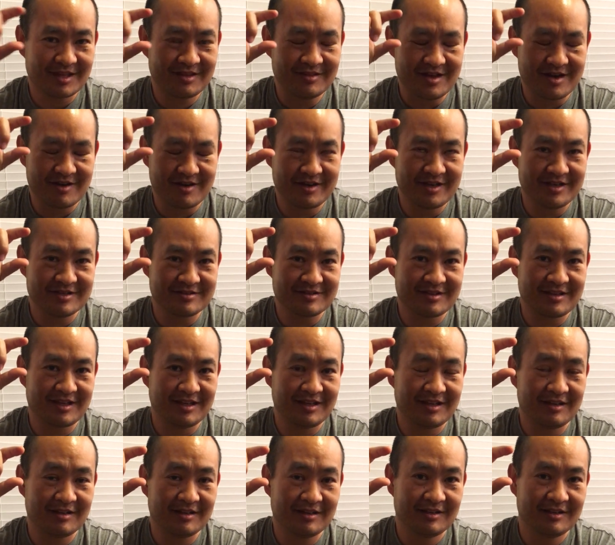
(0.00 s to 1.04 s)
There is
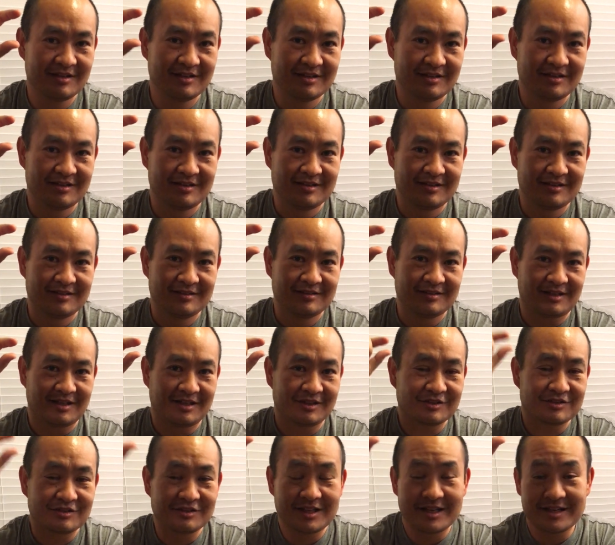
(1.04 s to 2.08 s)
the
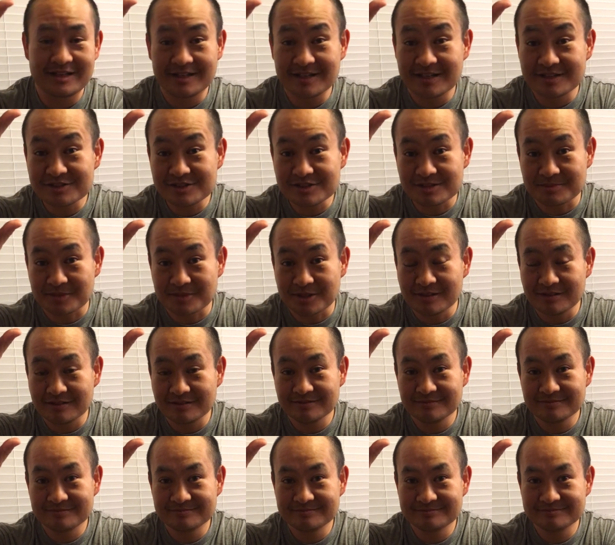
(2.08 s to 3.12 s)
underlying customer,
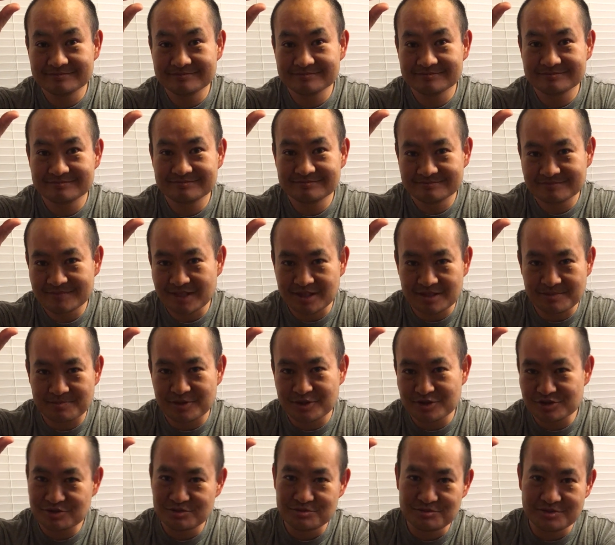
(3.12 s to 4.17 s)
like the
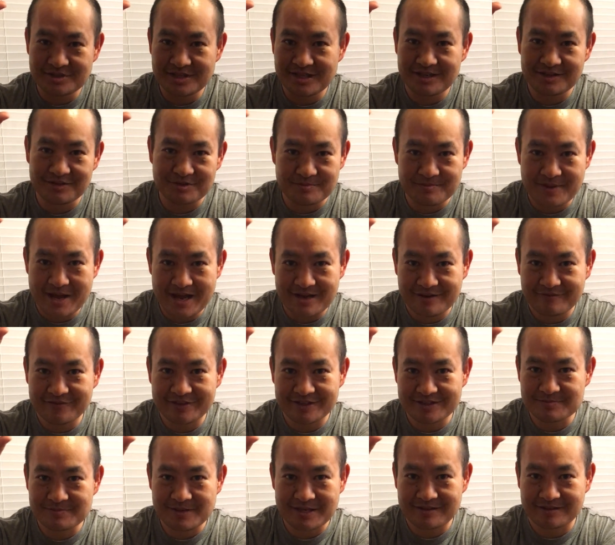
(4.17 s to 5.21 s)
person who's getting their back
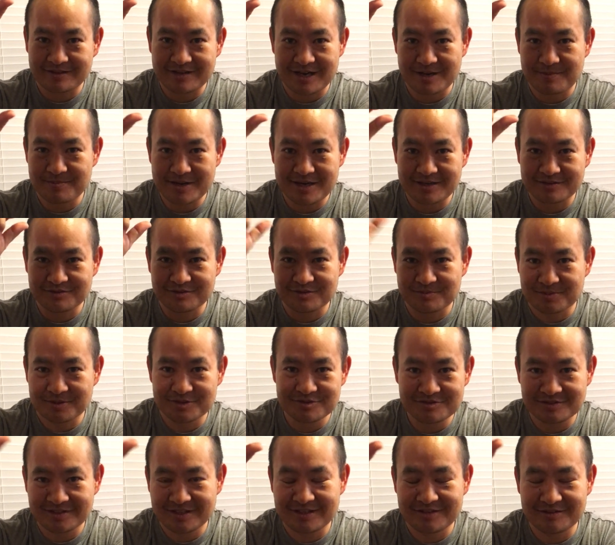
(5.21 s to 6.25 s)
fixed by the chiropractor, the
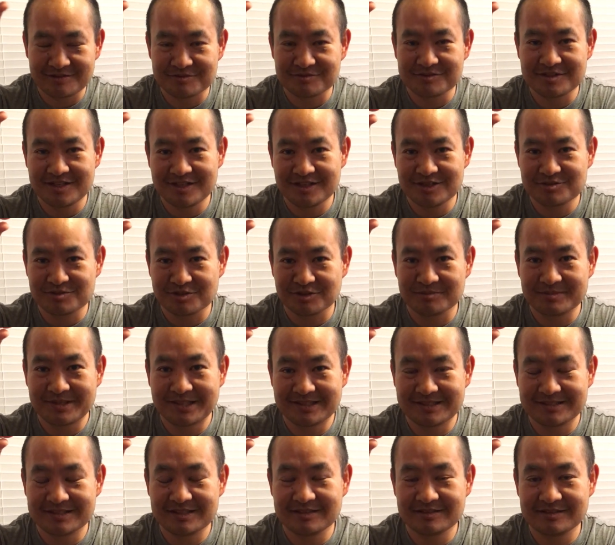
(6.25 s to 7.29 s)
person getting their teeth drilled by
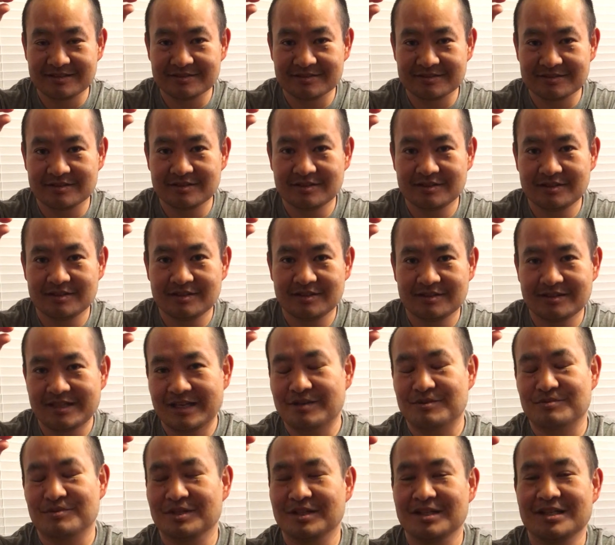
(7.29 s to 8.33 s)
the dentist. They
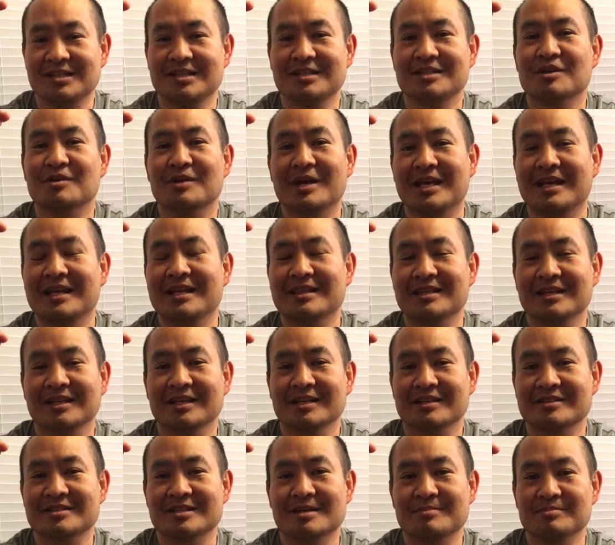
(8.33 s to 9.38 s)
don't really need to know anything
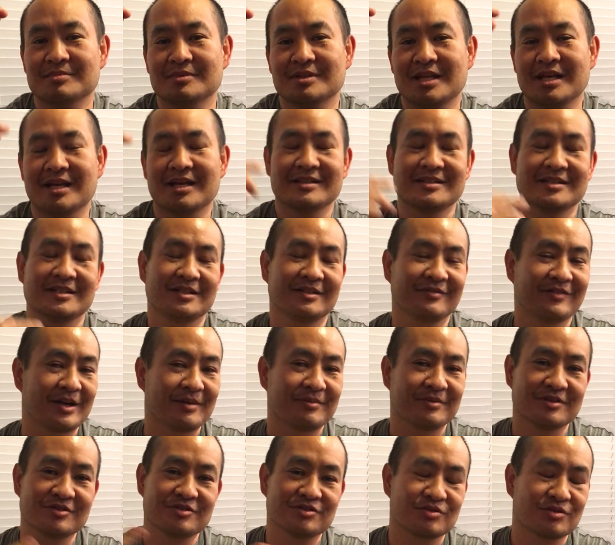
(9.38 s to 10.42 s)
except they identify
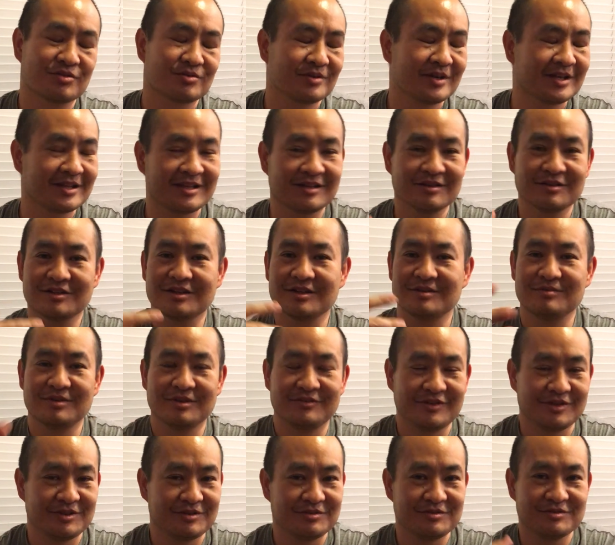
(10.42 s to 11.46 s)
with the story, they look at
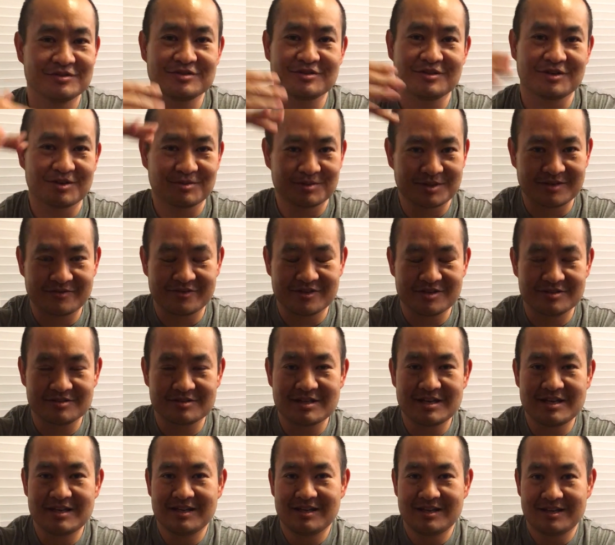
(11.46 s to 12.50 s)
reviews, whatever it is.
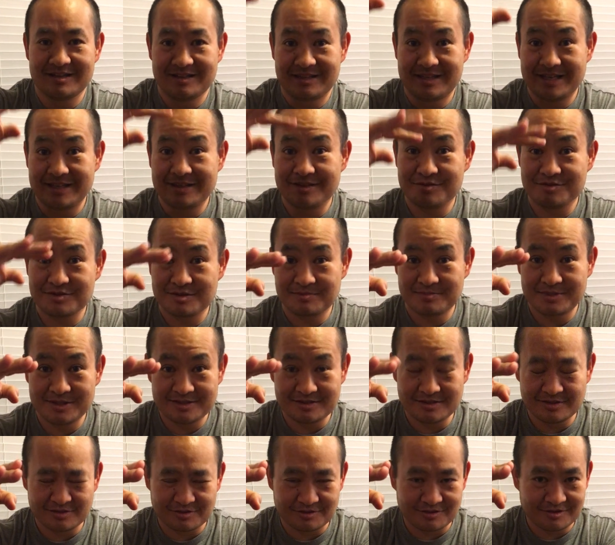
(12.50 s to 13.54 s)
Then there's the
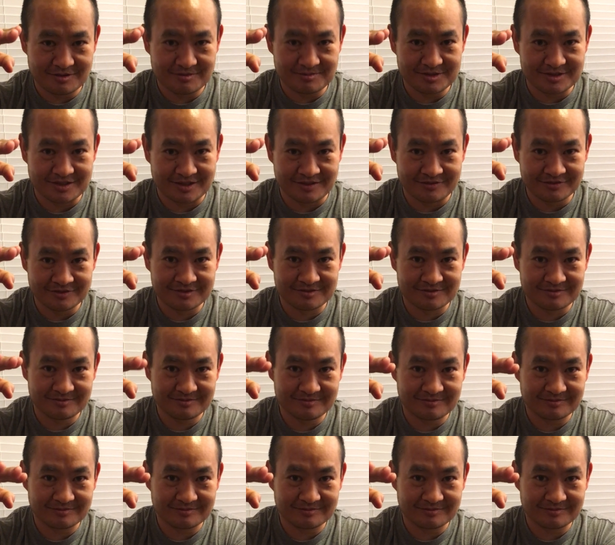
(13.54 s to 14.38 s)
business owner themselves,